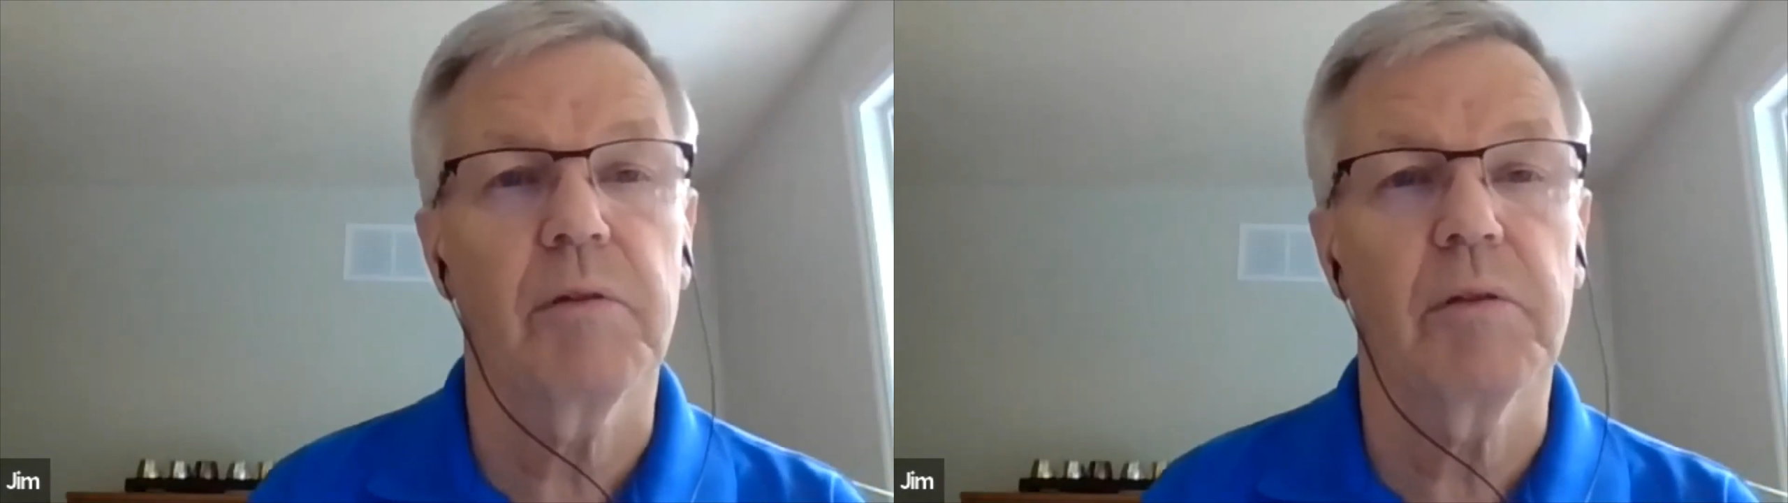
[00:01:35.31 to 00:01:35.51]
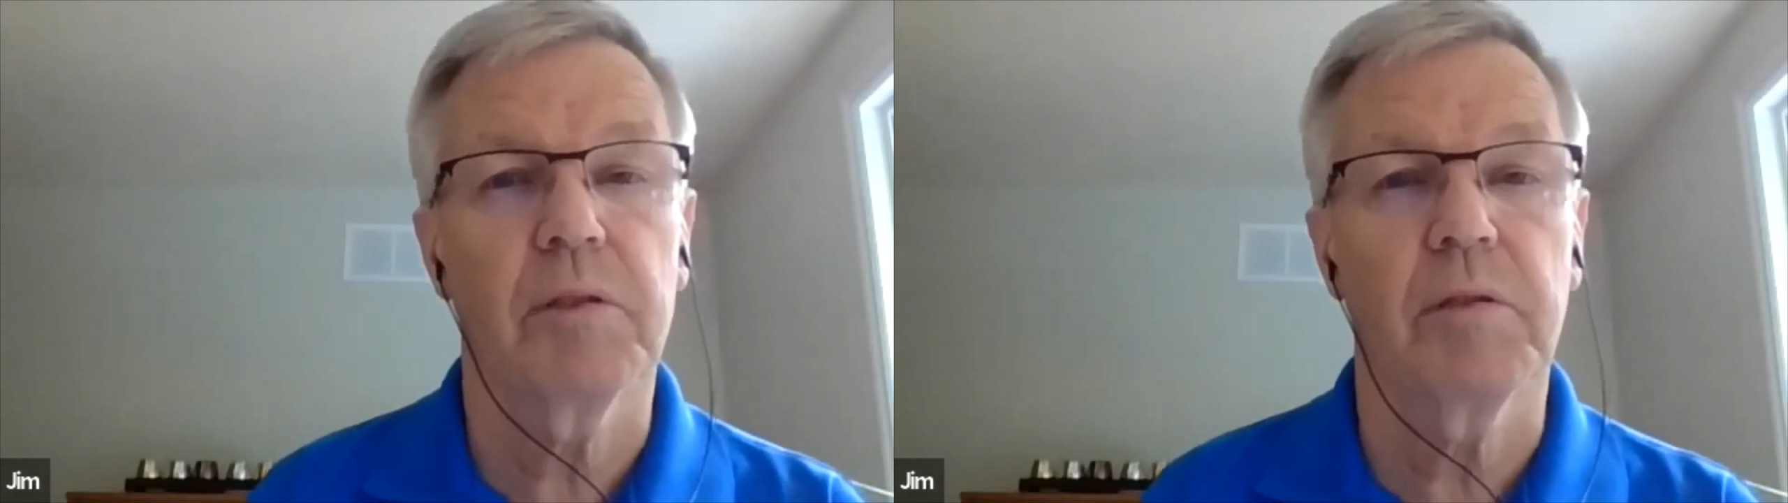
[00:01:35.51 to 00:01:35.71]

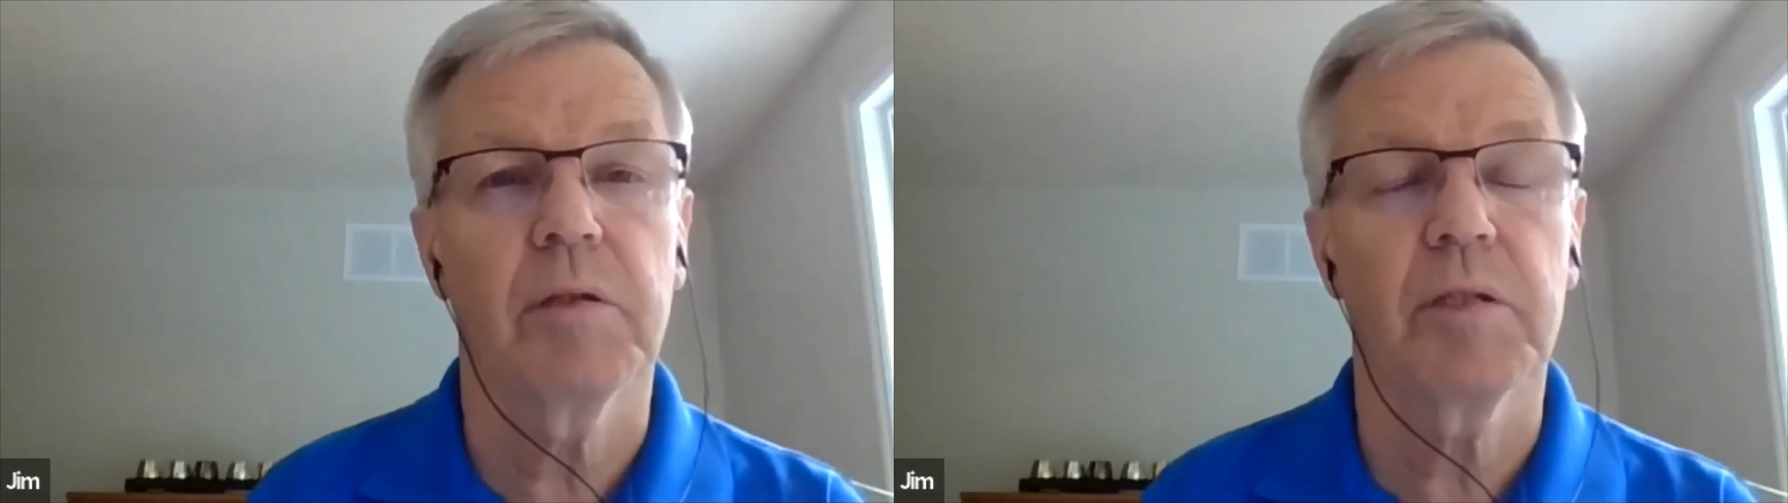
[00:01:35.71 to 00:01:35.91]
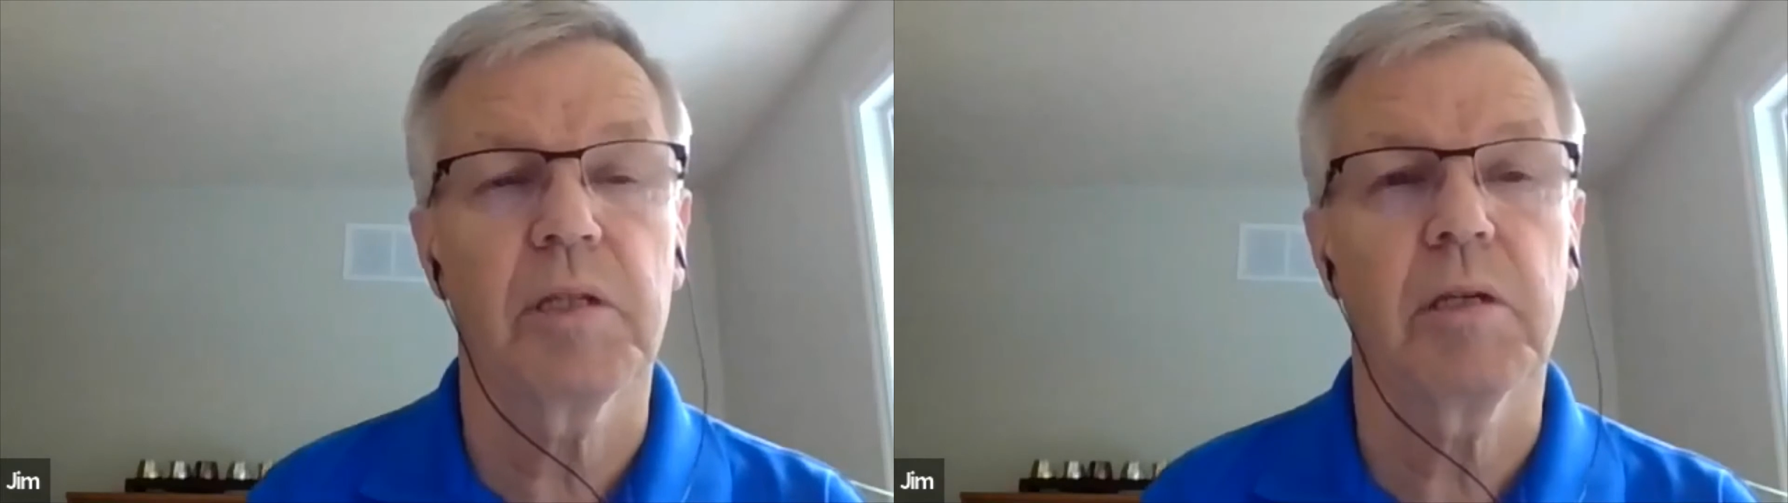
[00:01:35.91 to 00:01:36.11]
for a
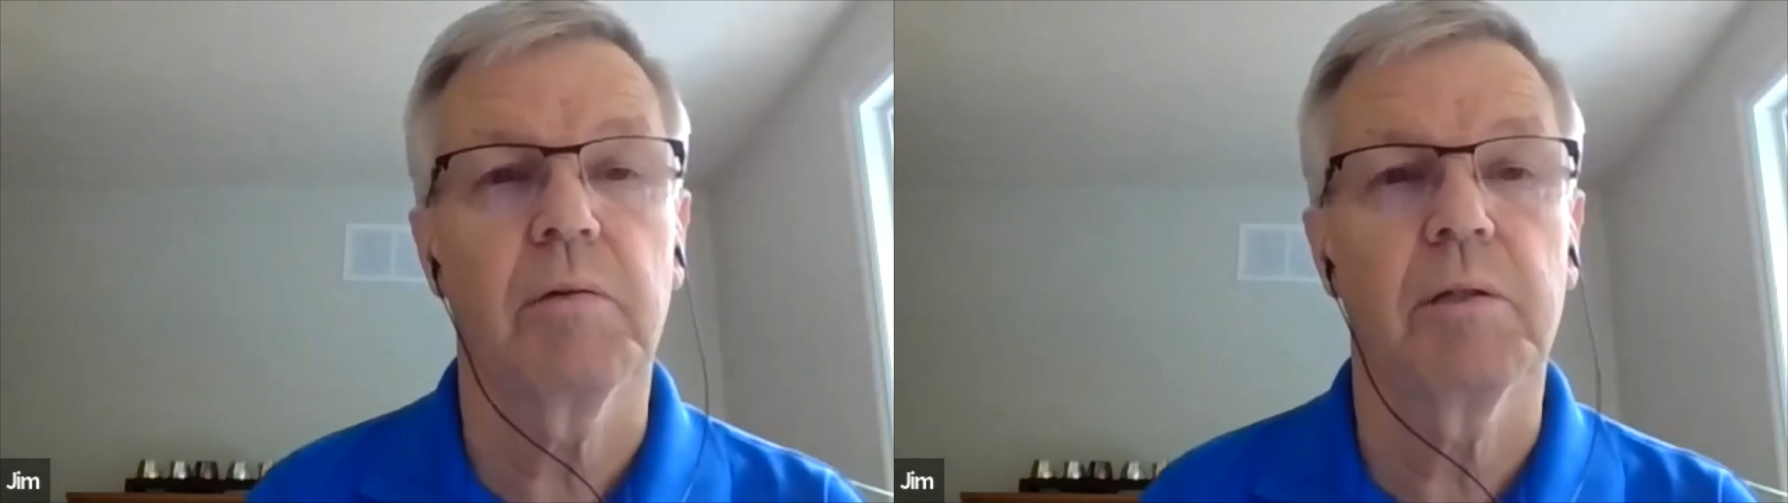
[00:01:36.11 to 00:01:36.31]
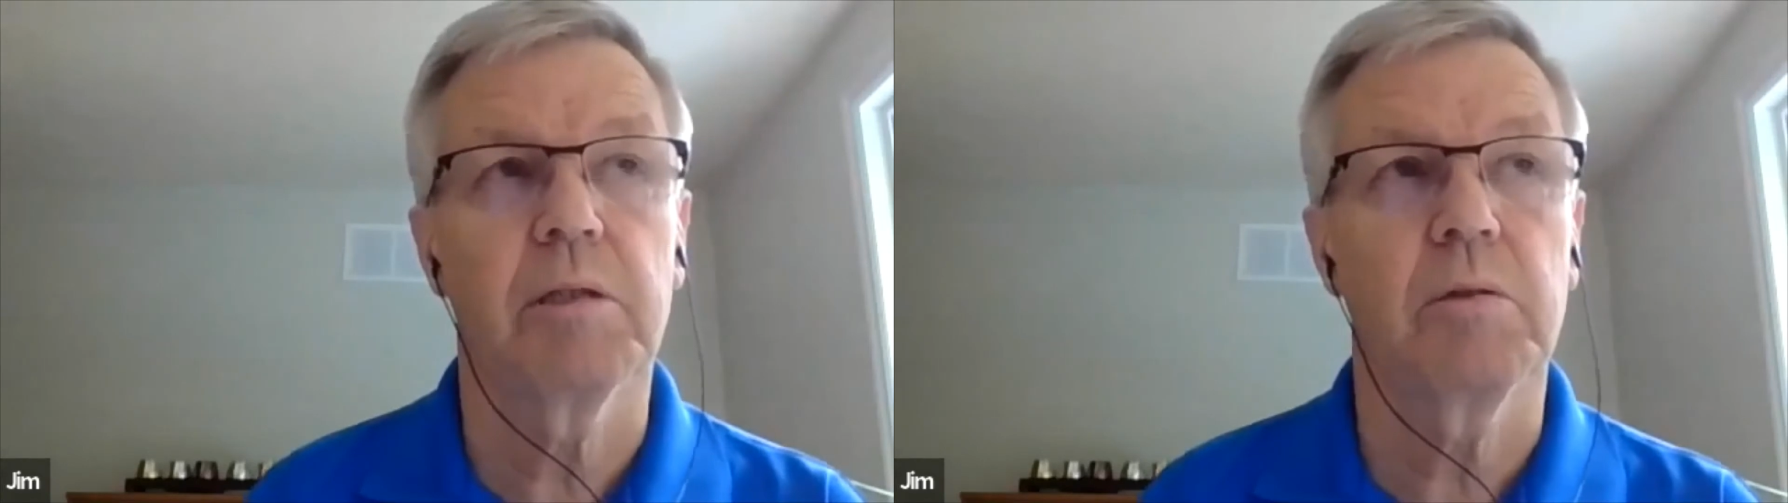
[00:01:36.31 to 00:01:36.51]
tourist and
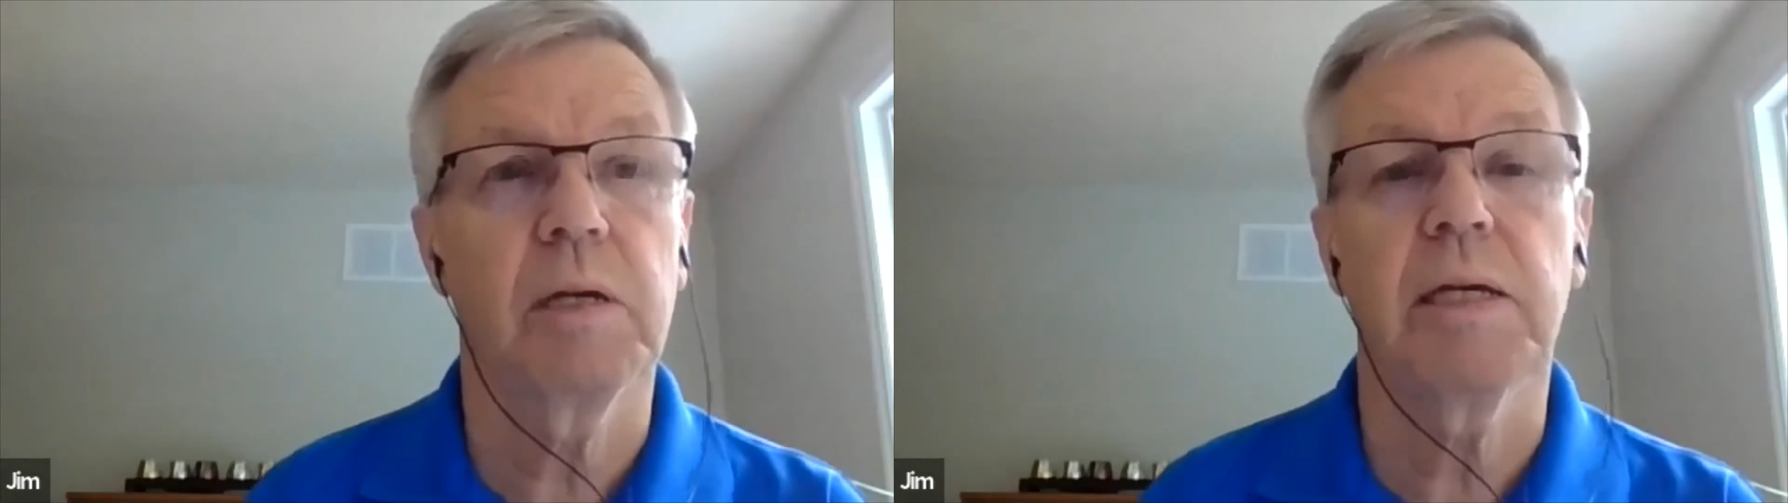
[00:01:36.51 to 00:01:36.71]
going to